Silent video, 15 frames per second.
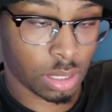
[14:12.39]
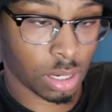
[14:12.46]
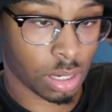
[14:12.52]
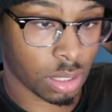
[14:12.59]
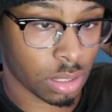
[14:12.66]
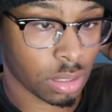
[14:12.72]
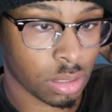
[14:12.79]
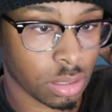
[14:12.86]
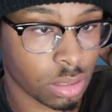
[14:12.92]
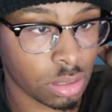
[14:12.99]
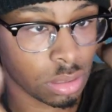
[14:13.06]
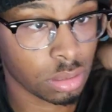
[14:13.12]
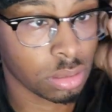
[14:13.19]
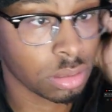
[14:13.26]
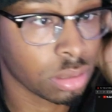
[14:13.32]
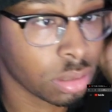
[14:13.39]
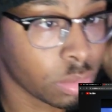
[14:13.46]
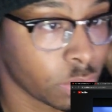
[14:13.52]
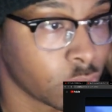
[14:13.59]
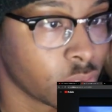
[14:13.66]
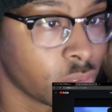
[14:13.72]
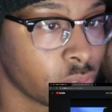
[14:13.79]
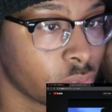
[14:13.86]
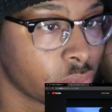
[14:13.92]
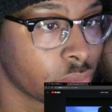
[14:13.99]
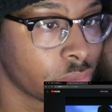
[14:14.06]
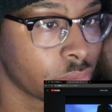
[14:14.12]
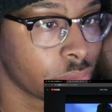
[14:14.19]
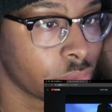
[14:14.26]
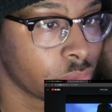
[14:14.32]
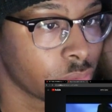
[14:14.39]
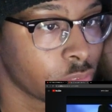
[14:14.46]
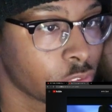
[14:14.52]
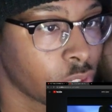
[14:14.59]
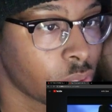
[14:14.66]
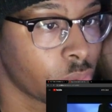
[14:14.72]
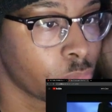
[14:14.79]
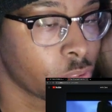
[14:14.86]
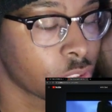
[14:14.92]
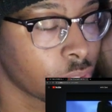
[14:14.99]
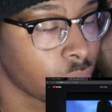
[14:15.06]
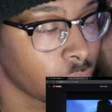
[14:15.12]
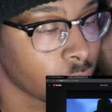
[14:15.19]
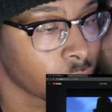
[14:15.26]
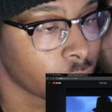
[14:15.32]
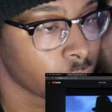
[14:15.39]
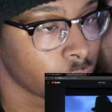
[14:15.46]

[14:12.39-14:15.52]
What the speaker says: Alright. One more. Try one more time.